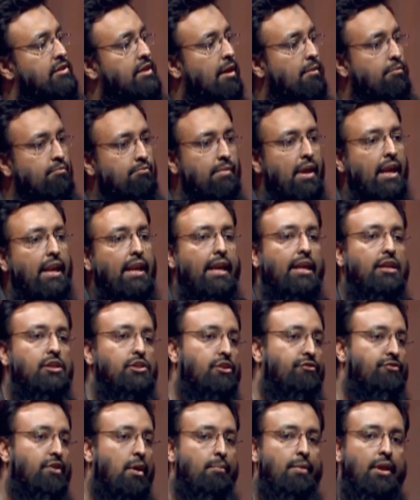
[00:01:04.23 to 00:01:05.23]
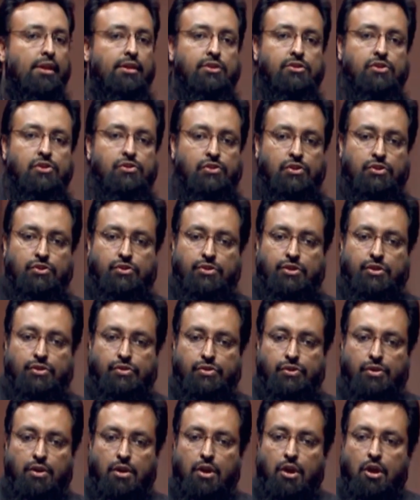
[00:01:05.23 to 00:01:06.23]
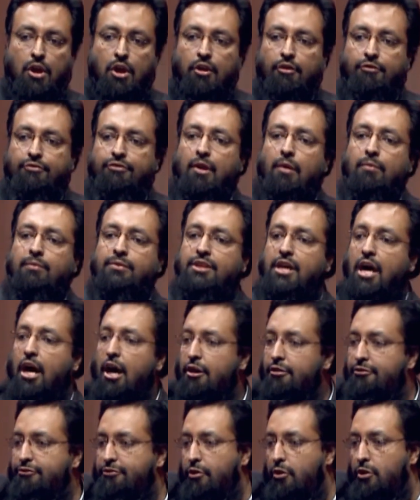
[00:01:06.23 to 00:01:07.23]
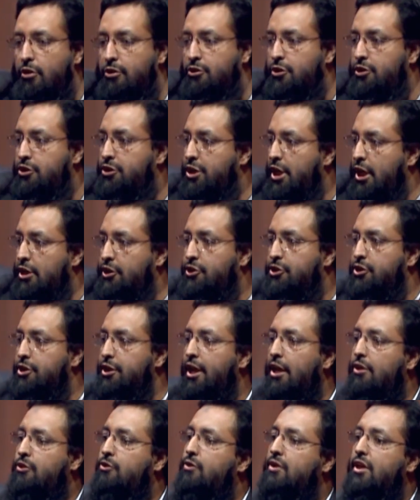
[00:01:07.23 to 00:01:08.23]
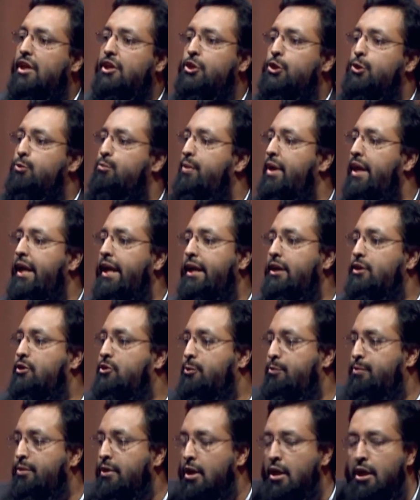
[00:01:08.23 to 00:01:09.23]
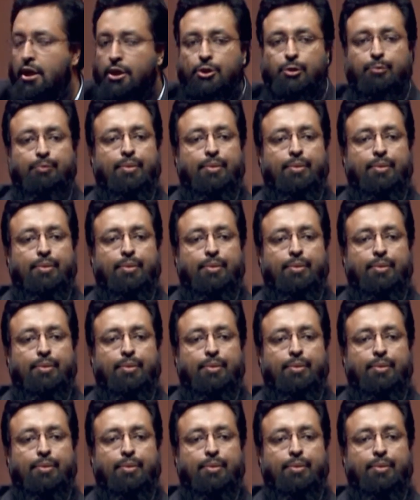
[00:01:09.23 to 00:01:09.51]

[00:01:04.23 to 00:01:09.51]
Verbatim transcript: and millions of our brothers and sisters from Darfur to Chechnya to Kashmir to, to